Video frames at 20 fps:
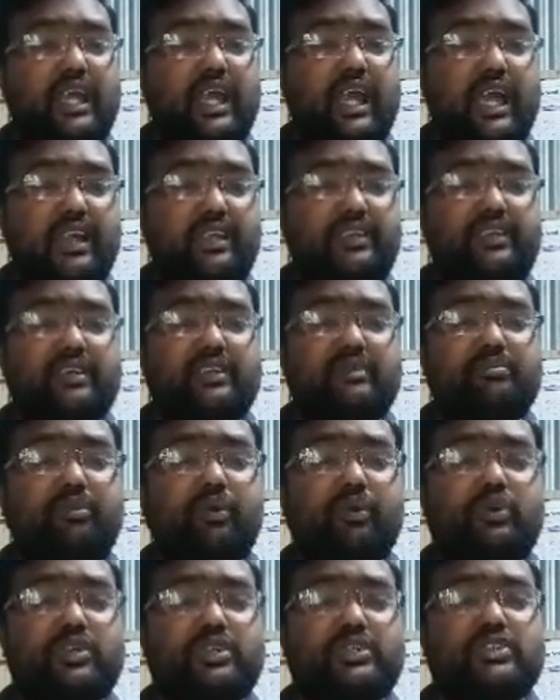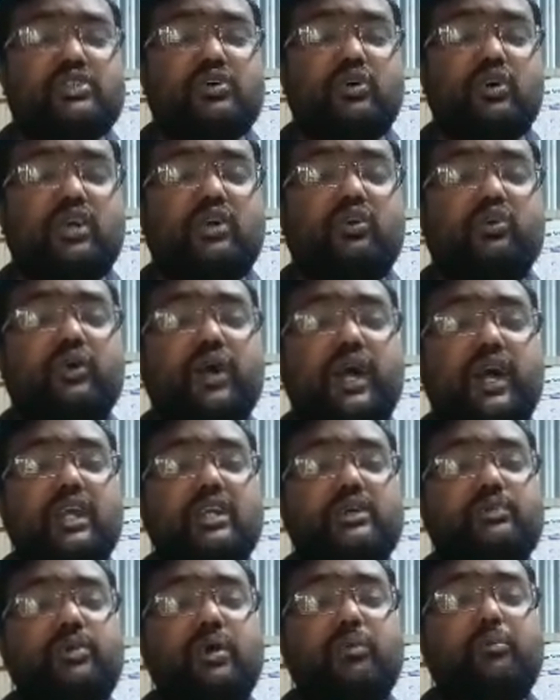another important scholar who
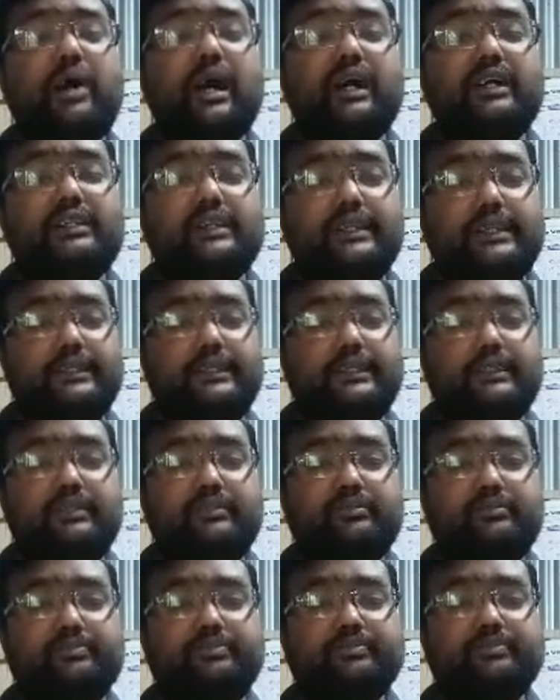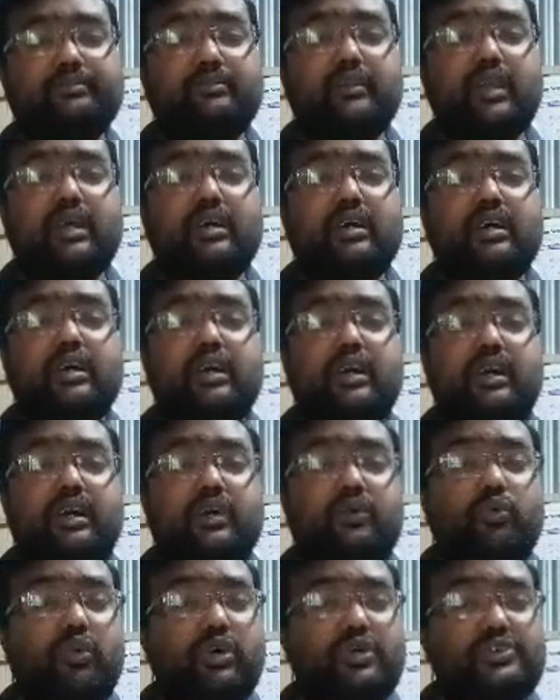hailed from Baghdad.
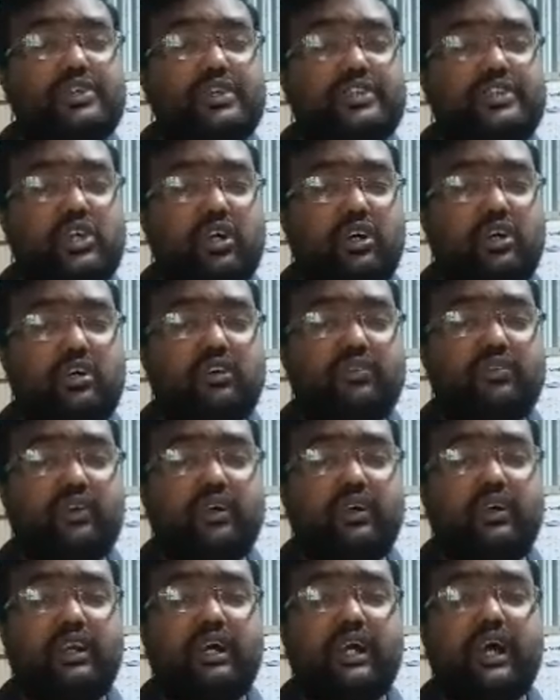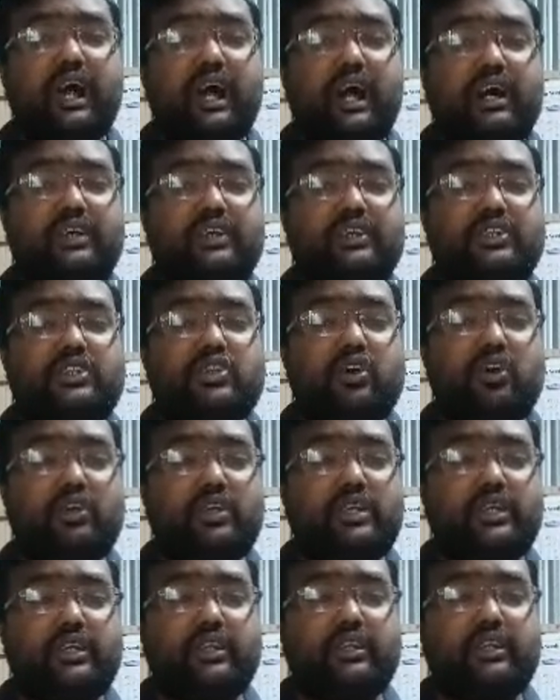He was a geographer, a
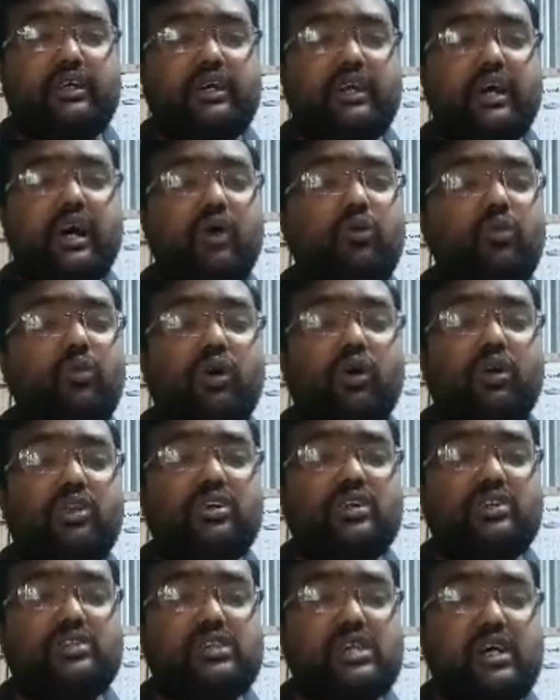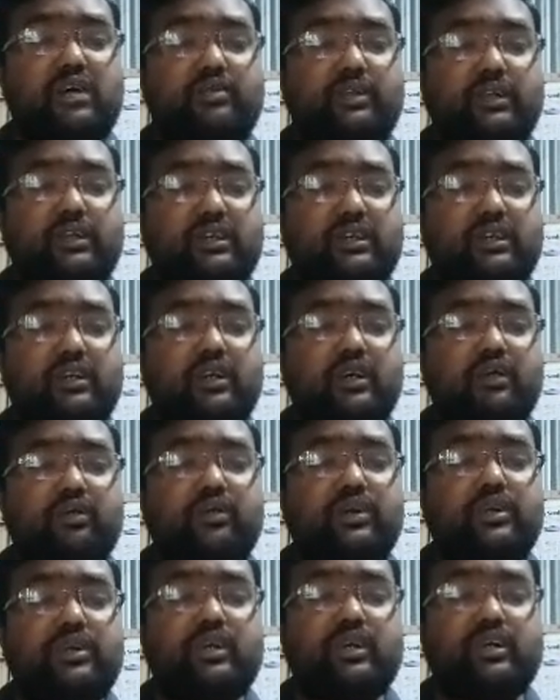historian, a world traveler,
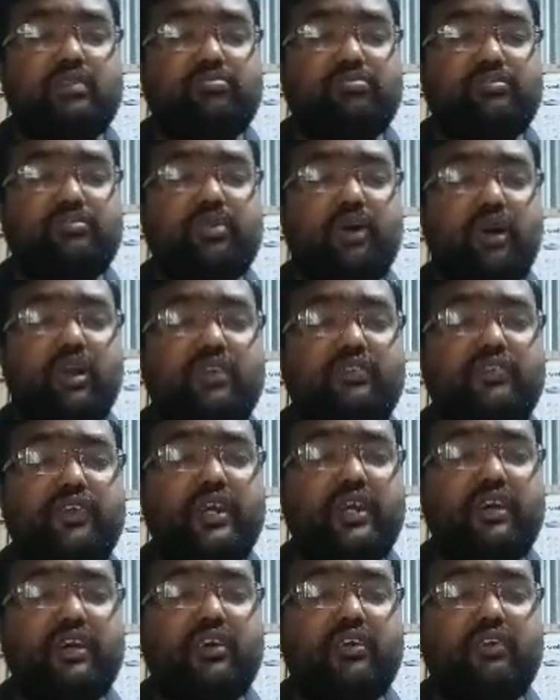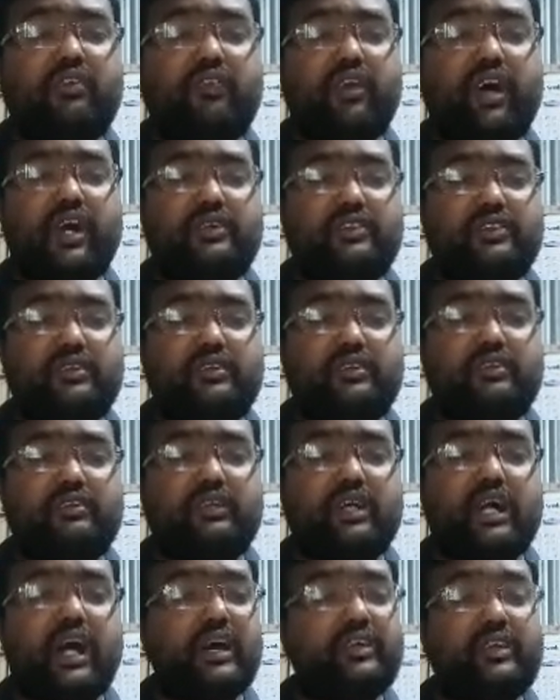with a prolific writer,
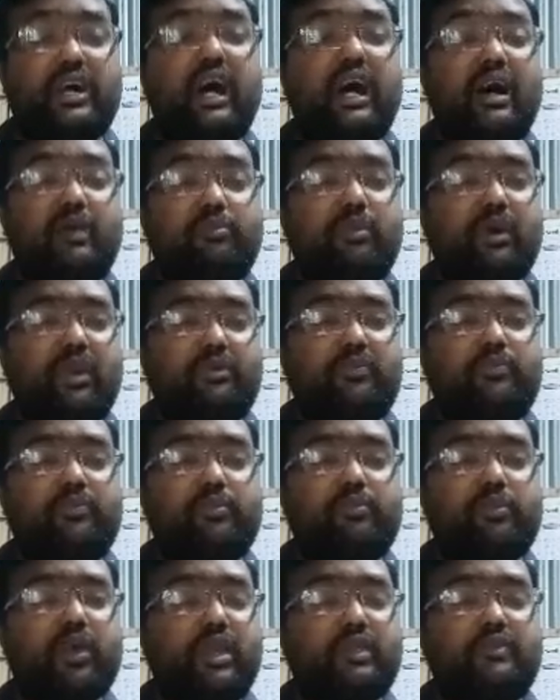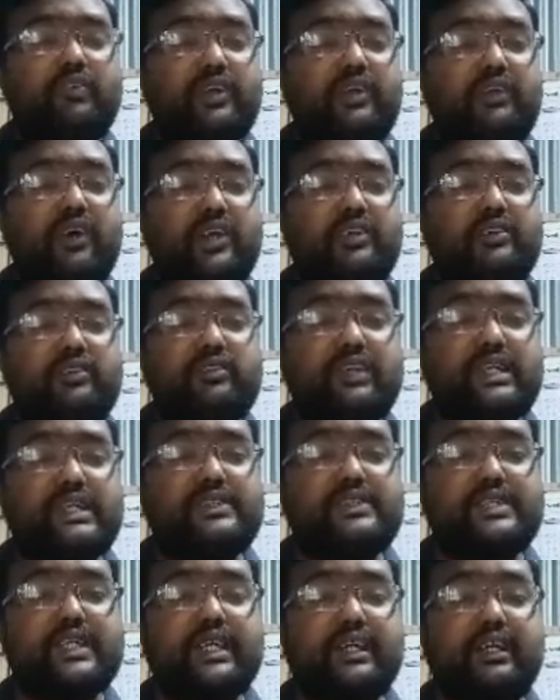and a prolific writer, we can
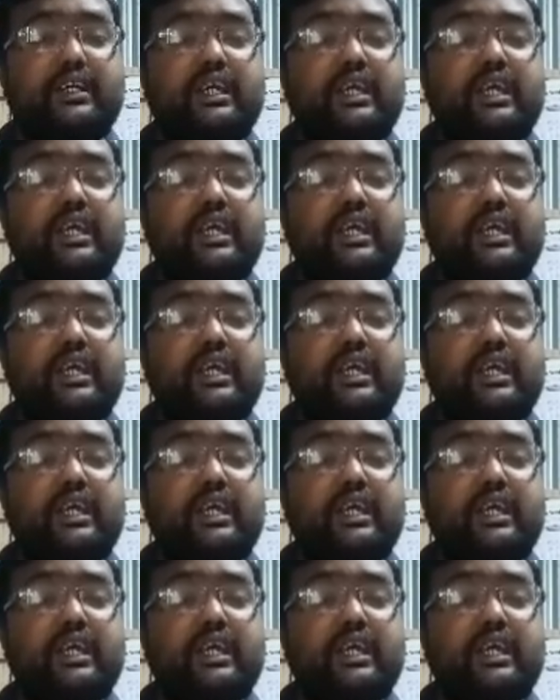say.